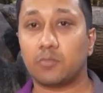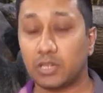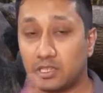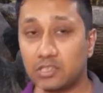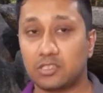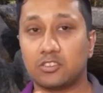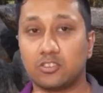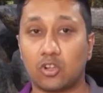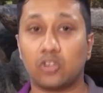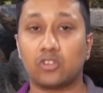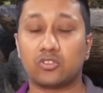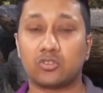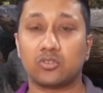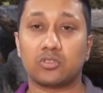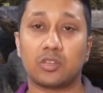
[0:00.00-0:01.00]
but this is
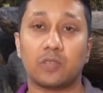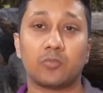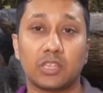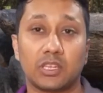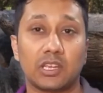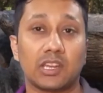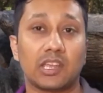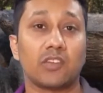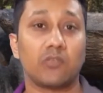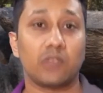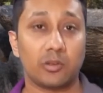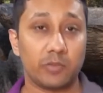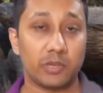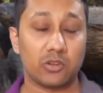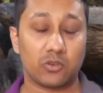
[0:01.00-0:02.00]
also something that I
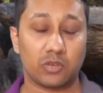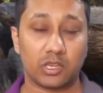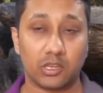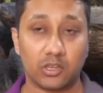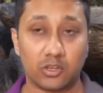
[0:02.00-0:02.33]
will be looking